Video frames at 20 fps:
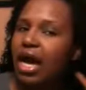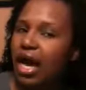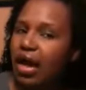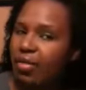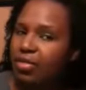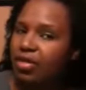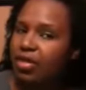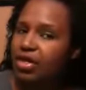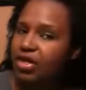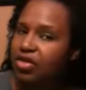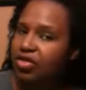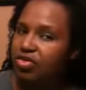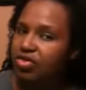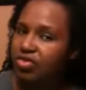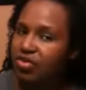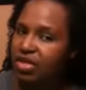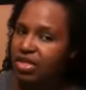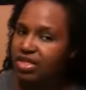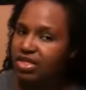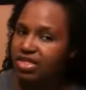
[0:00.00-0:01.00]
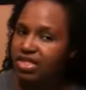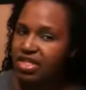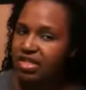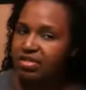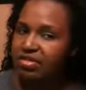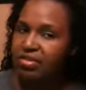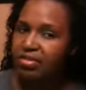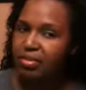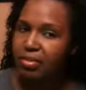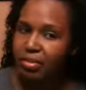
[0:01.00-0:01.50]
I put a little rinse
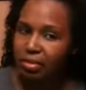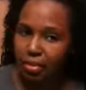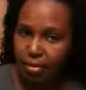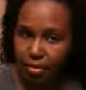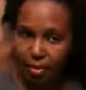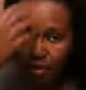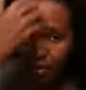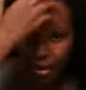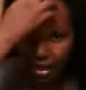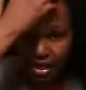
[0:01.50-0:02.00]
in on